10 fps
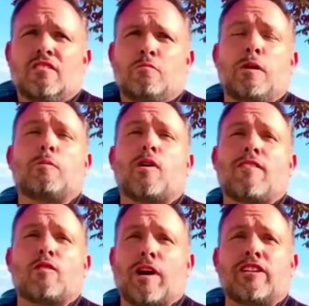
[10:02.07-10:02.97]
people
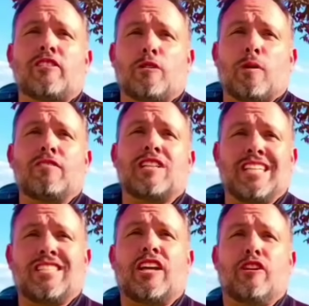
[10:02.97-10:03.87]
have a right I'm to not, their privacy
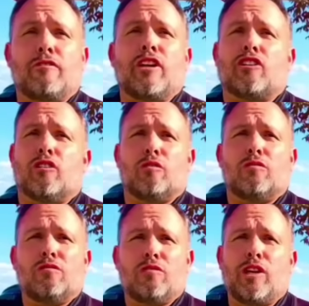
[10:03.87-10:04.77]
inside their vehicle.
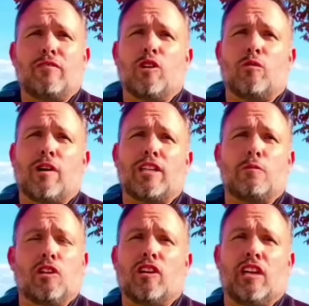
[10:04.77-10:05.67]
No, they, no right
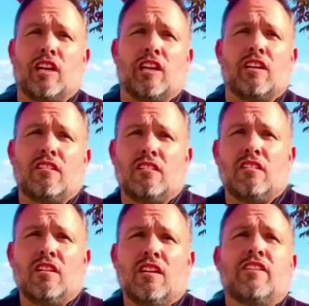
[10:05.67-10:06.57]
I, I, can't go in
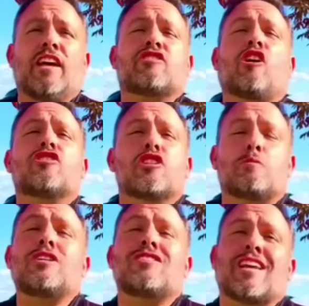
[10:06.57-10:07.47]
there. That's called
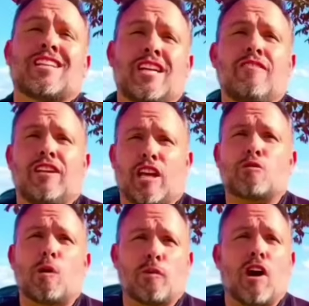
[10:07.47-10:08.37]
suspicious activity. We
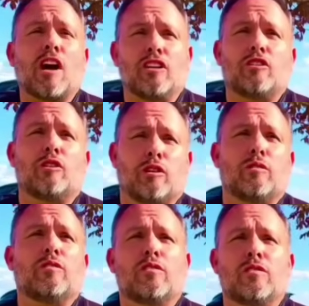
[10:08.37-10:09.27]
how, how,
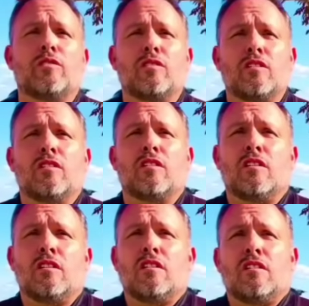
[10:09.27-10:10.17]
am I breaking the law
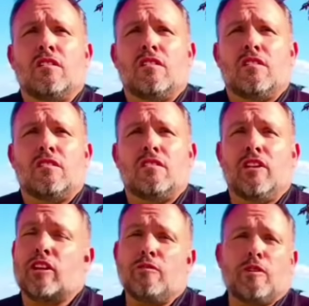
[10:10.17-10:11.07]
by video recording?
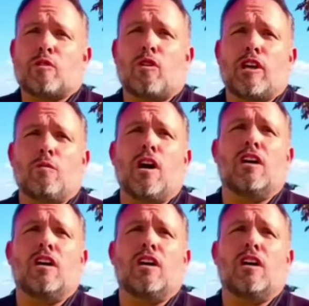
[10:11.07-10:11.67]
You can no. record all you want.